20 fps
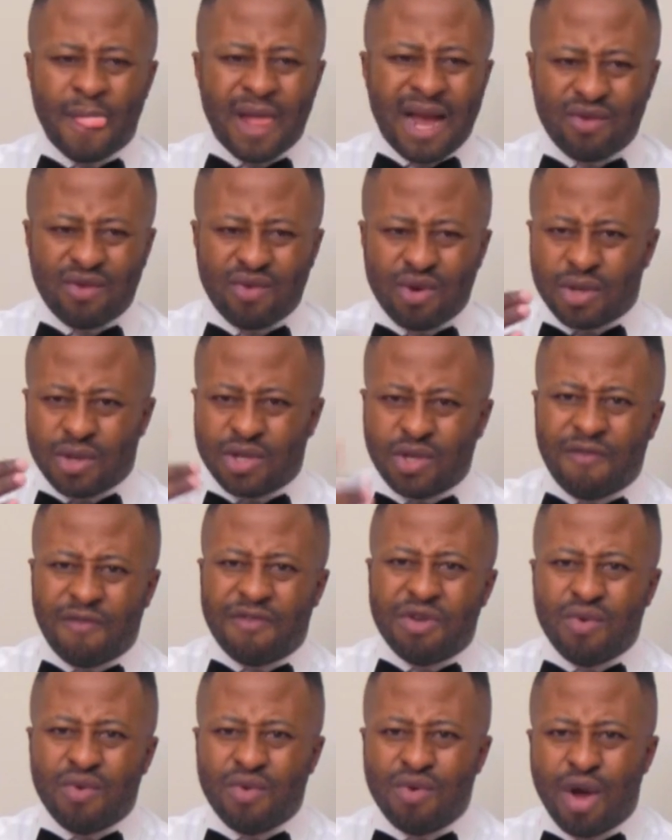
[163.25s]
And to those
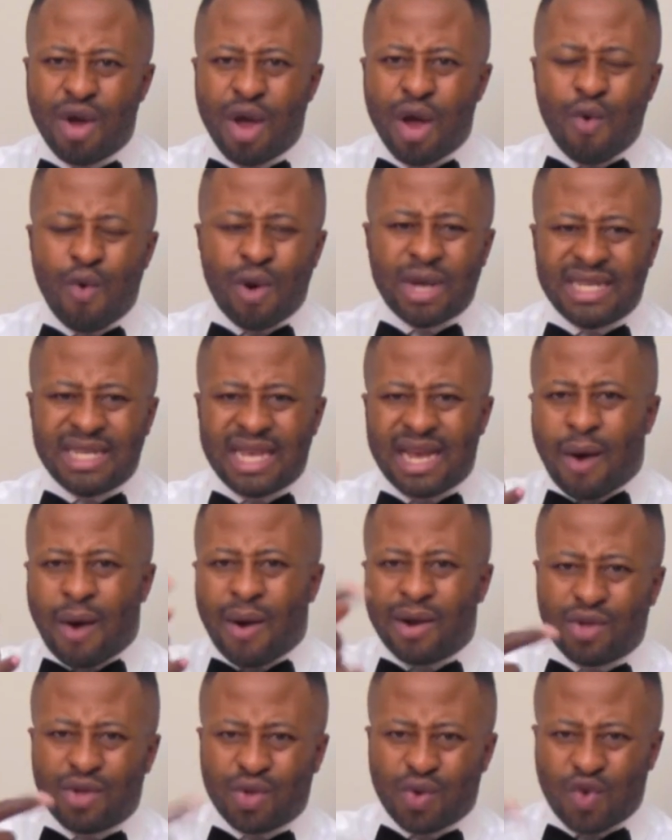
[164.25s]
of you who are saying, I
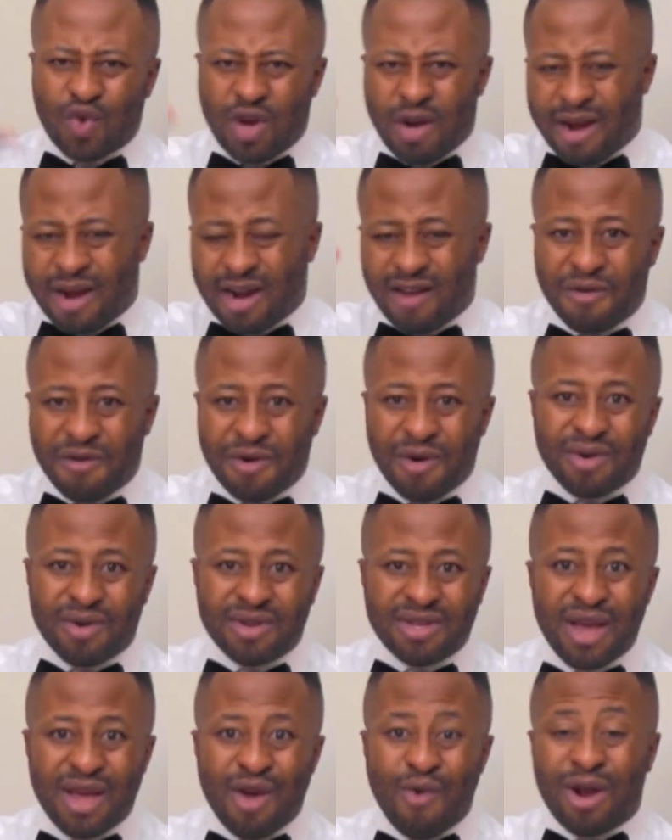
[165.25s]
want to talk to the man of
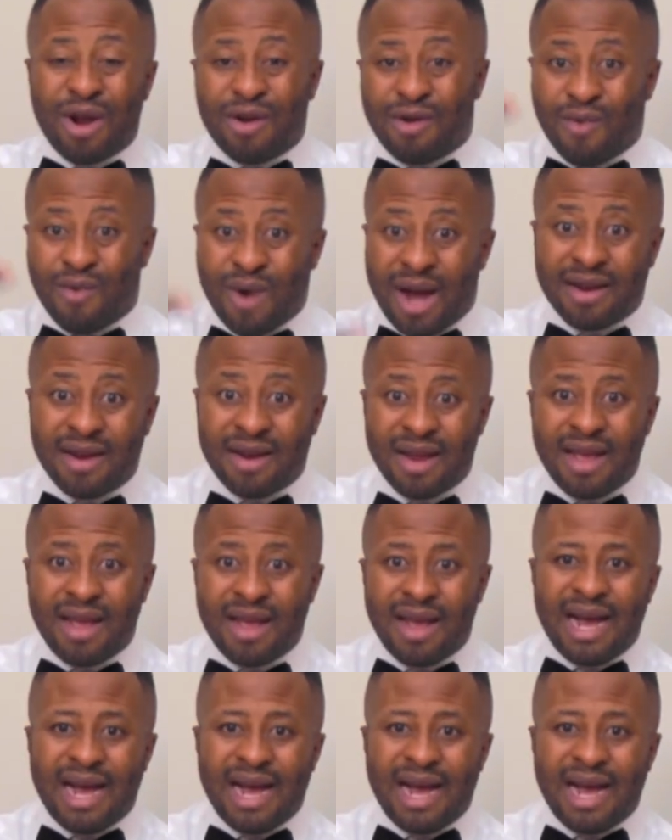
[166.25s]
God one-on-one,